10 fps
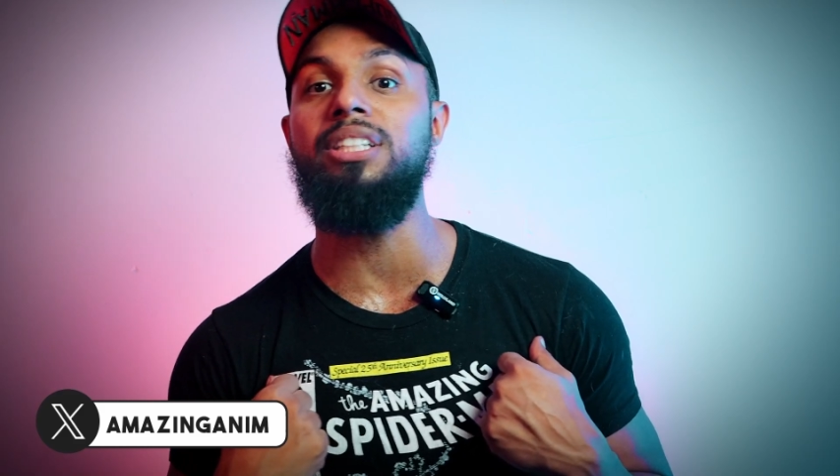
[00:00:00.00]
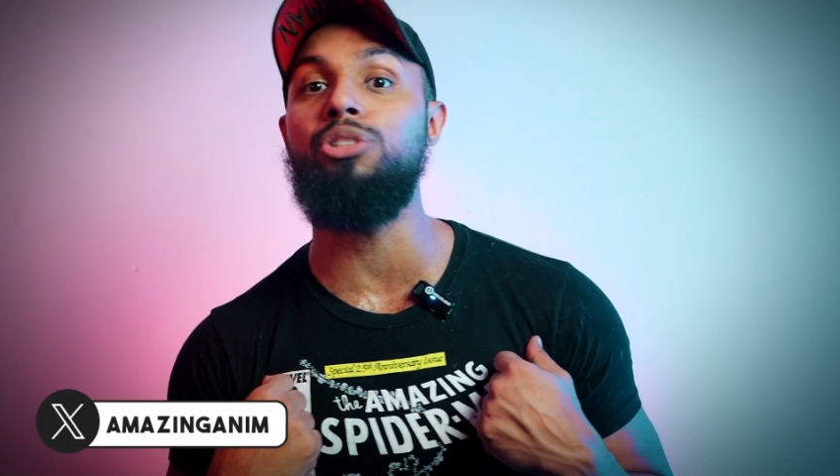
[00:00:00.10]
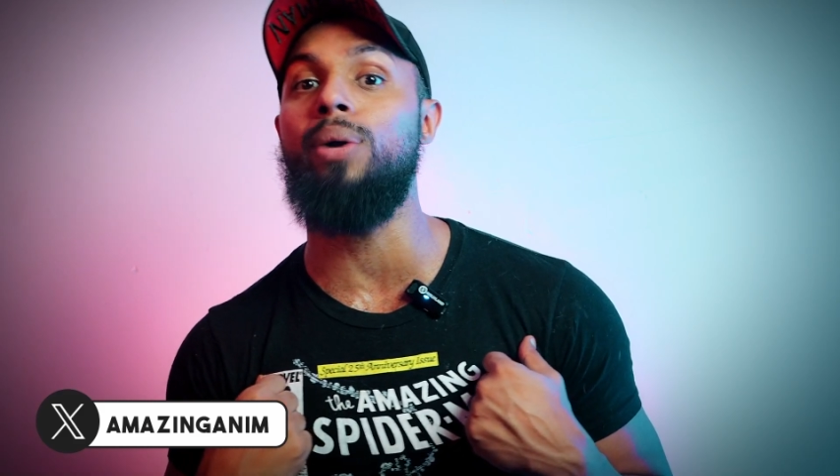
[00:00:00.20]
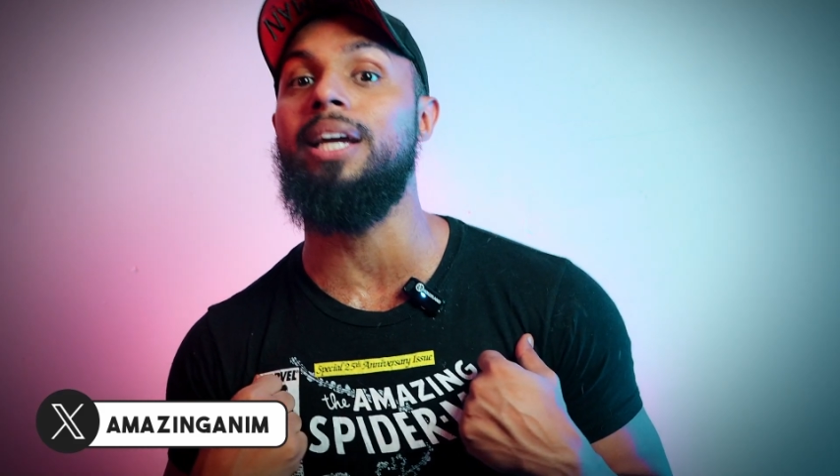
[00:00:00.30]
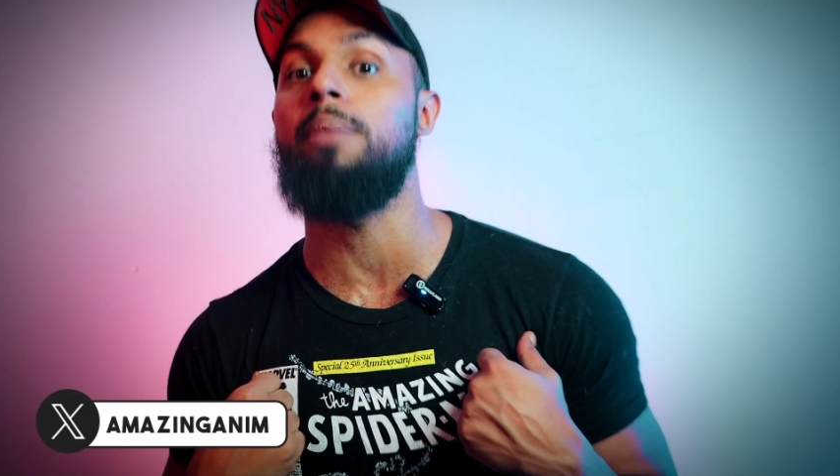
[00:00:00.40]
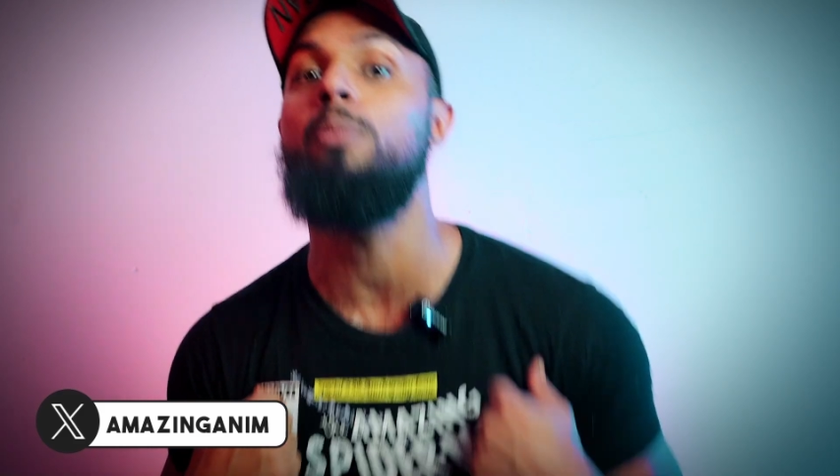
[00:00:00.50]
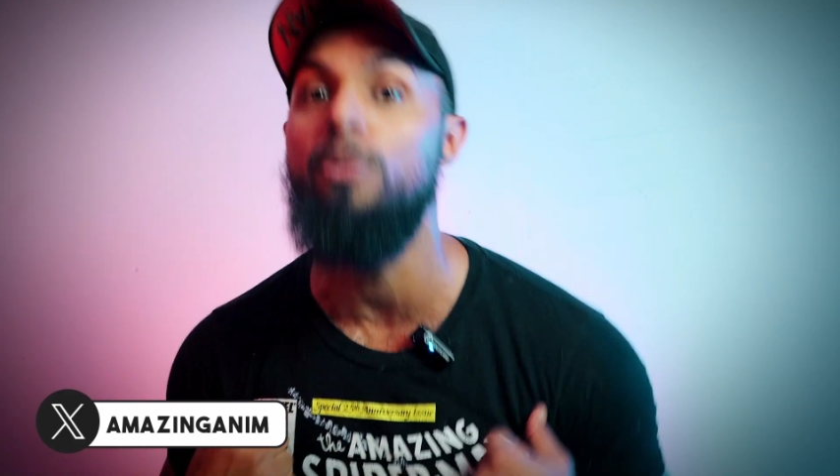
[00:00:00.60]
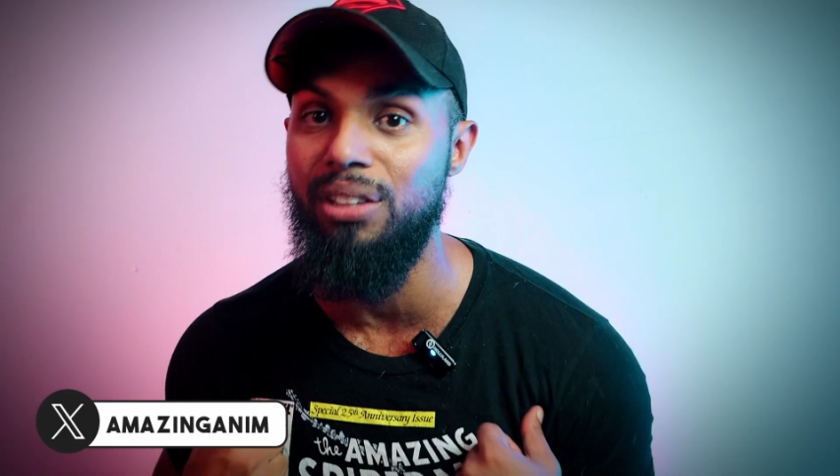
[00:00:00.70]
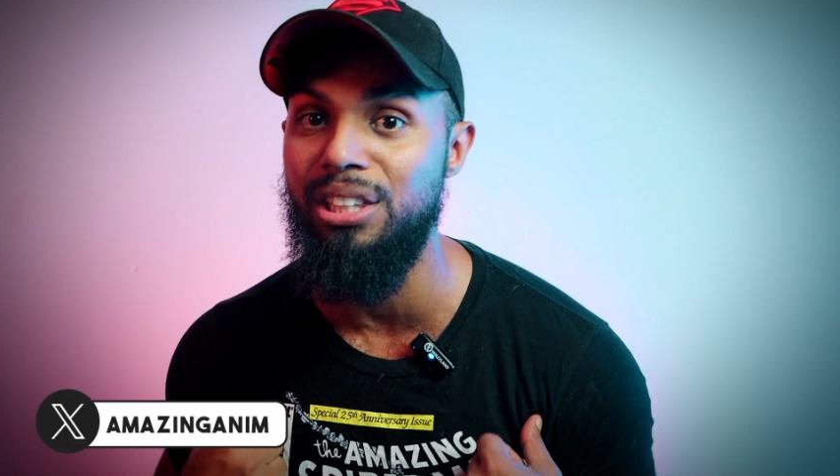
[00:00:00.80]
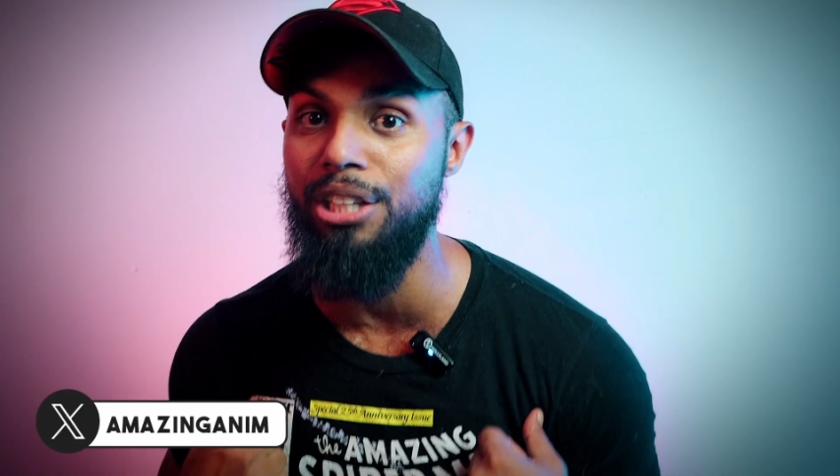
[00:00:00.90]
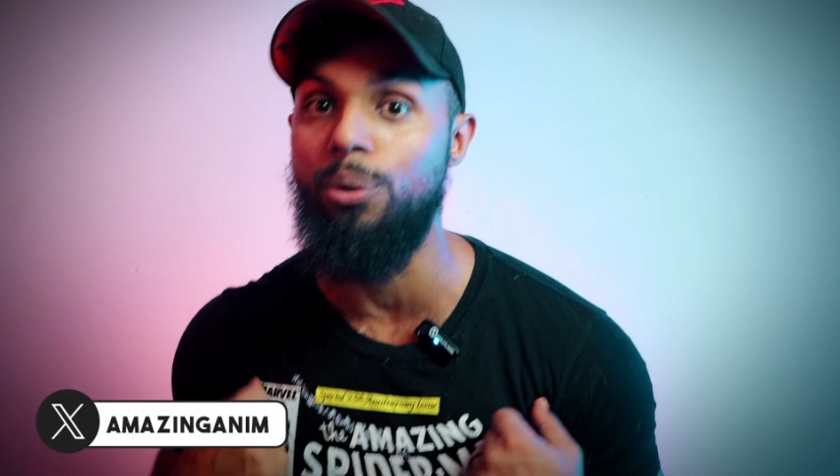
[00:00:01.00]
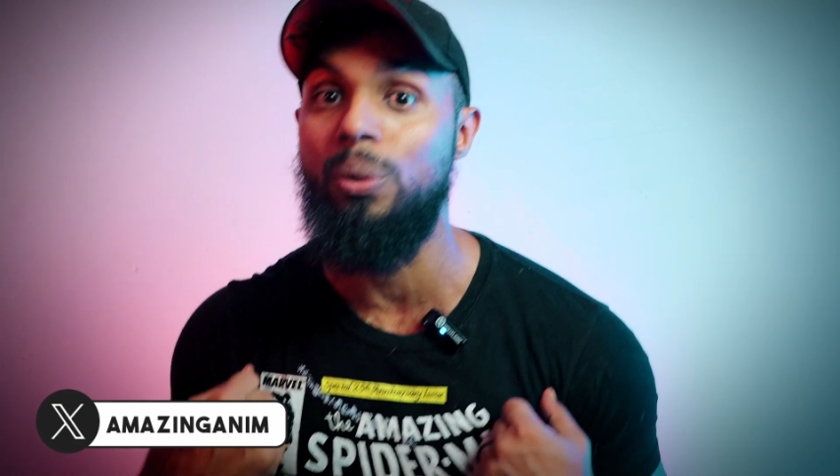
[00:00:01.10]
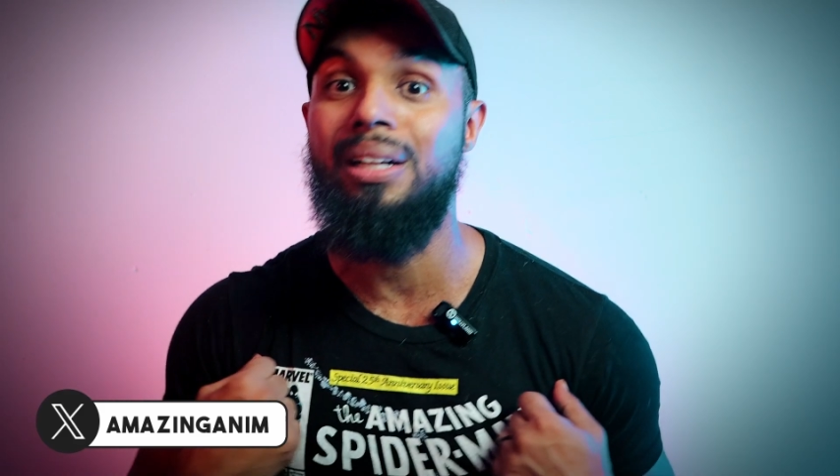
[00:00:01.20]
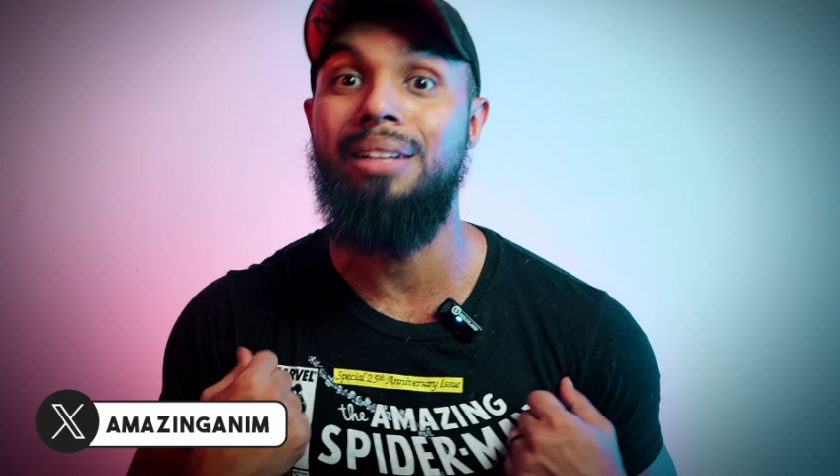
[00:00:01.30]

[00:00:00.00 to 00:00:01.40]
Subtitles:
it so I can move a little,